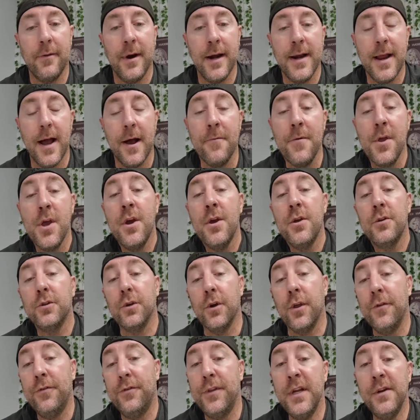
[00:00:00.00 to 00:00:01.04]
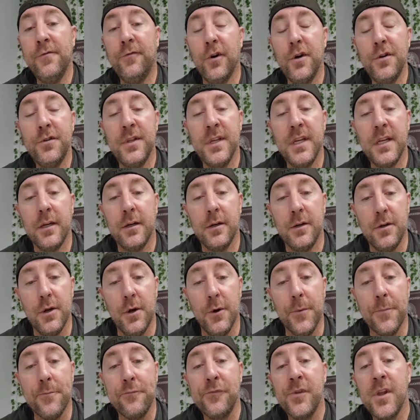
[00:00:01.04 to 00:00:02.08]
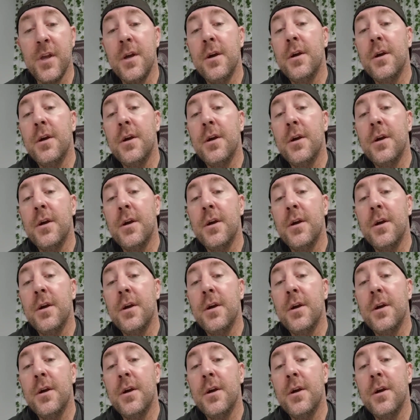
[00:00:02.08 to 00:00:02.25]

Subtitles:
right now. So first thing you need to do